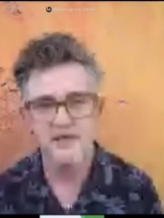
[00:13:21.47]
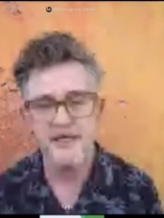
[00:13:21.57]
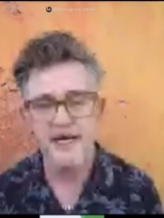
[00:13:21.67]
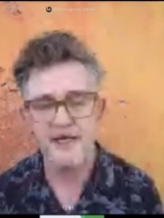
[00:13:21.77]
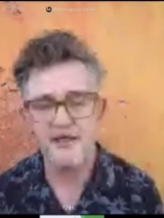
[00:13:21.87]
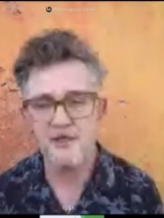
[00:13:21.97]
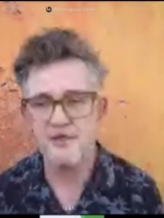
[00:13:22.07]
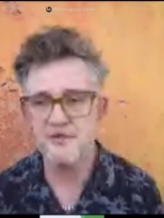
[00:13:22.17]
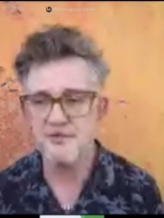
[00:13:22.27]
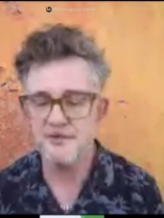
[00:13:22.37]
Yeah, you
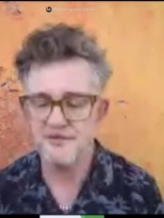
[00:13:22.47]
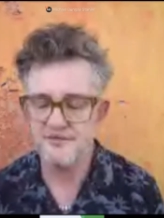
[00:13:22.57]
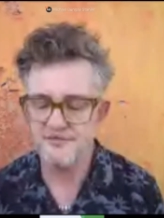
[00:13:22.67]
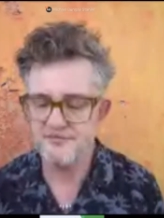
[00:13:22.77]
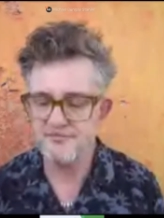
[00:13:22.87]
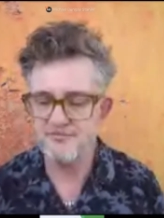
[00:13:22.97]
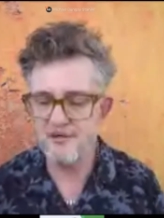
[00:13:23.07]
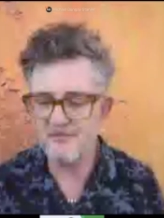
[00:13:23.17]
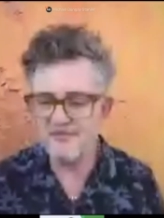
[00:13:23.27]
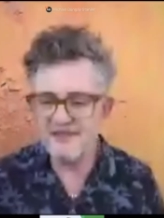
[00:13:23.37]
know,
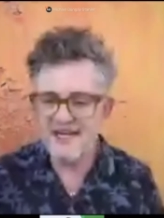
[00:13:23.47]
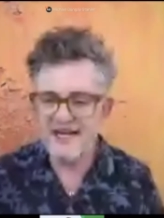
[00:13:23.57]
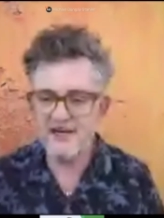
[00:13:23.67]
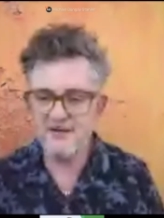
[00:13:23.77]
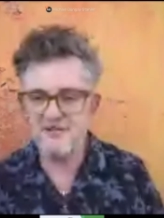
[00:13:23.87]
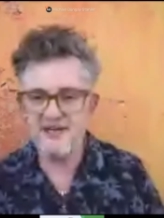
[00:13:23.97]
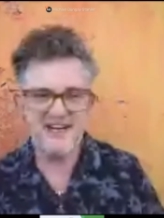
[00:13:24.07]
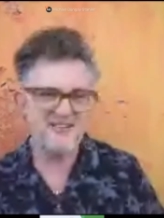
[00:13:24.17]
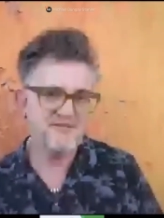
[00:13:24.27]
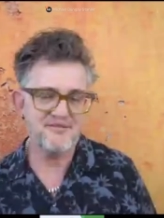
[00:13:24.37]
probably our
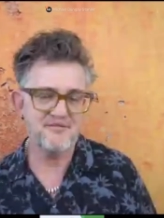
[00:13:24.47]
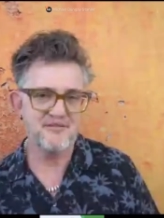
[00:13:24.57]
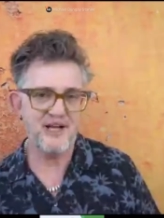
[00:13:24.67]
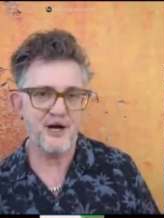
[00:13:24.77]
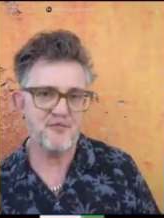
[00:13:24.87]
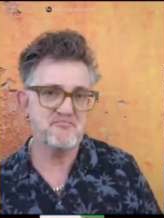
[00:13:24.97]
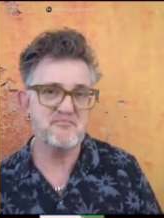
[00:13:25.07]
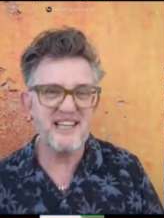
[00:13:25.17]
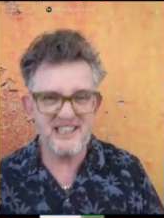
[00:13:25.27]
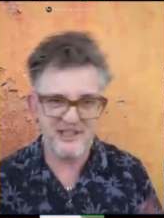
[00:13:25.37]
our our
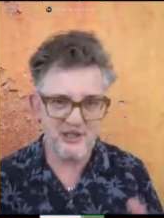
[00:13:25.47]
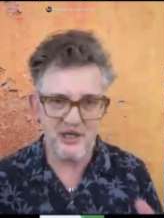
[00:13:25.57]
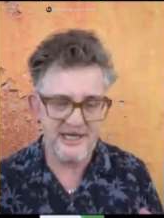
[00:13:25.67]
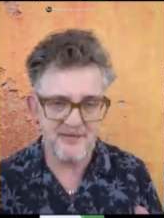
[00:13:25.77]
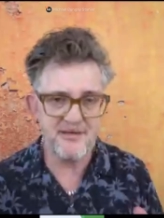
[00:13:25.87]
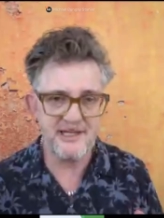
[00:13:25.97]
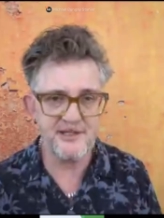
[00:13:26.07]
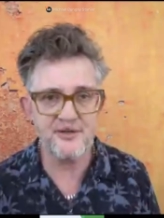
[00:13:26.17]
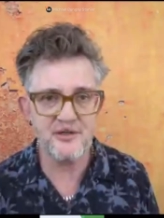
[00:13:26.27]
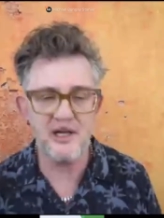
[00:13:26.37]
biggest client, our best
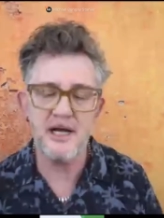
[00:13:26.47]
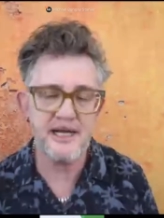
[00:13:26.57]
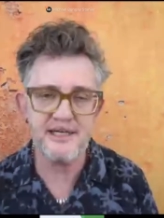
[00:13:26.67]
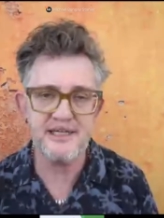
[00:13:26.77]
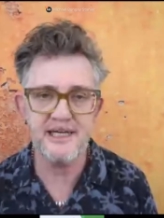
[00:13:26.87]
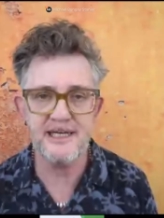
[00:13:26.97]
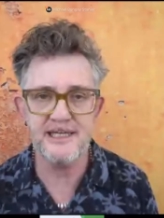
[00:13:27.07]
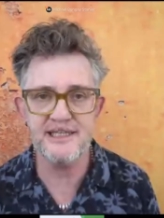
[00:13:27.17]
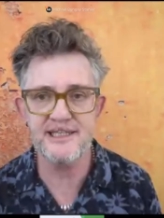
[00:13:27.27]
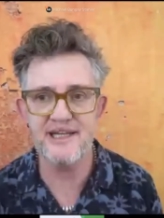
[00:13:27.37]
known client,
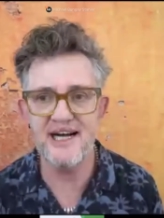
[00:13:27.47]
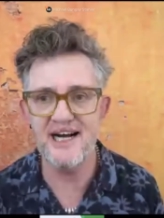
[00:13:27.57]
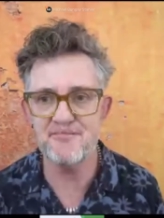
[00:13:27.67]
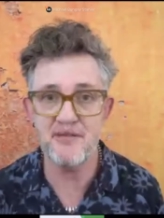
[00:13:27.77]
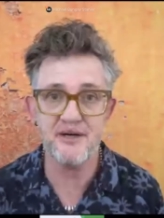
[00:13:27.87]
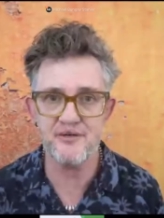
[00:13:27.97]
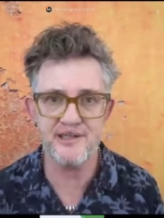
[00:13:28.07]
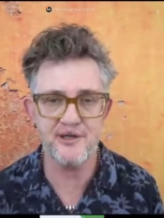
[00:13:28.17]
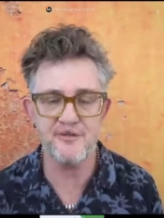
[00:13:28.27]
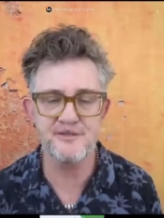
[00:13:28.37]
is uh,
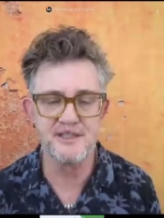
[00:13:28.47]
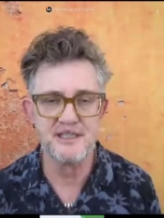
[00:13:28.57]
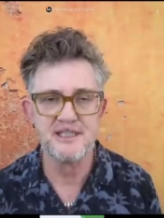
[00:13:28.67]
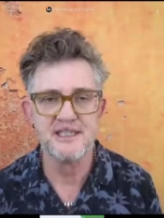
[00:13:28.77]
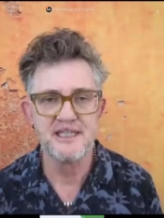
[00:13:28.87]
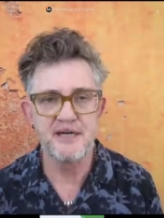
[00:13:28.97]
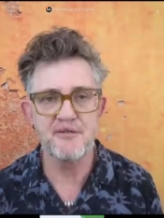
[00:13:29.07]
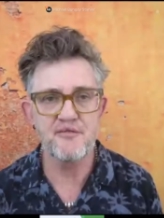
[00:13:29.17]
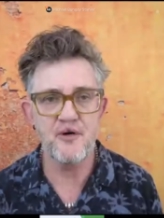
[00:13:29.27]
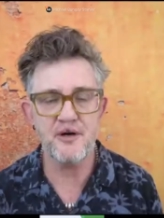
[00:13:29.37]
Microsoft, and
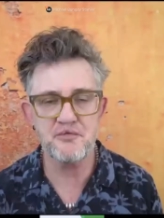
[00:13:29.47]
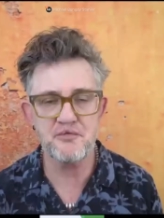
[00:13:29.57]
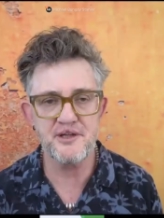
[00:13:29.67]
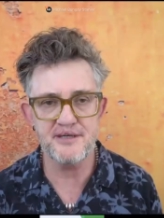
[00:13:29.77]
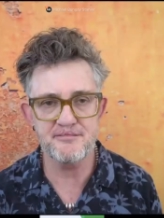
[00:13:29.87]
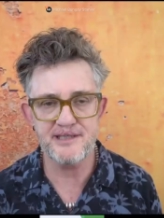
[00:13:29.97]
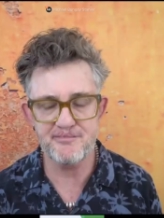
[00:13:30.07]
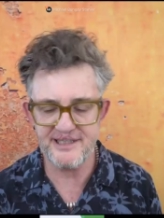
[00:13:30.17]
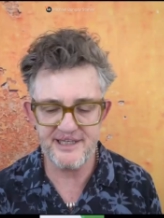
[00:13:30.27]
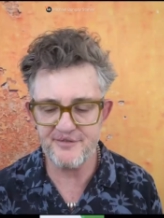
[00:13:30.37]
we've worked with them
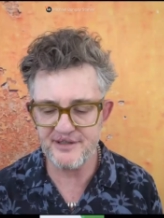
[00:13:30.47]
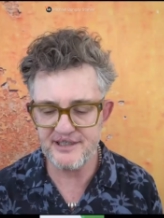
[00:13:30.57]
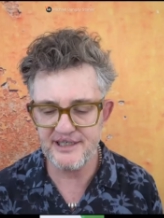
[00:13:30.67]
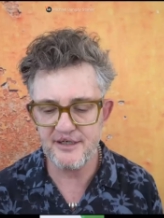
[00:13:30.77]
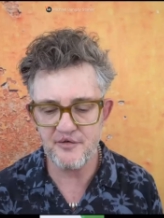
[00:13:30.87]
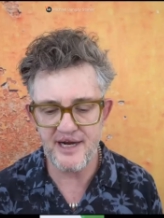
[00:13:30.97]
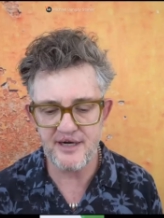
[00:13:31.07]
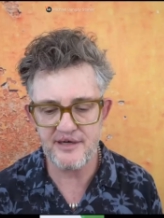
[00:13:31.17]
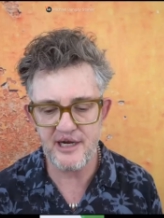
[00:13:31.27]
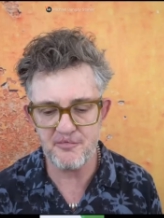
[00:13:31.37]
specifically
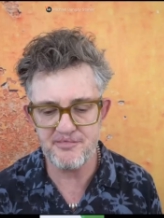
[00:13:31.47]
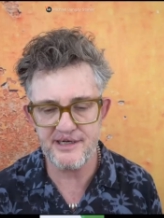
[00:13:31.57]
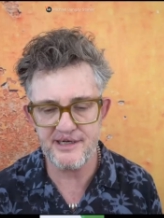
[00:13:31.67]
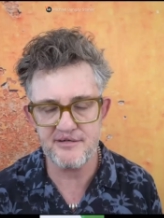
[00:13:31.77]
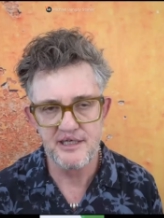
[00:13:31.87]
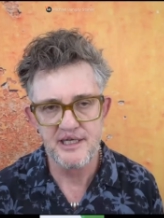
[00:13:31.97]
around helping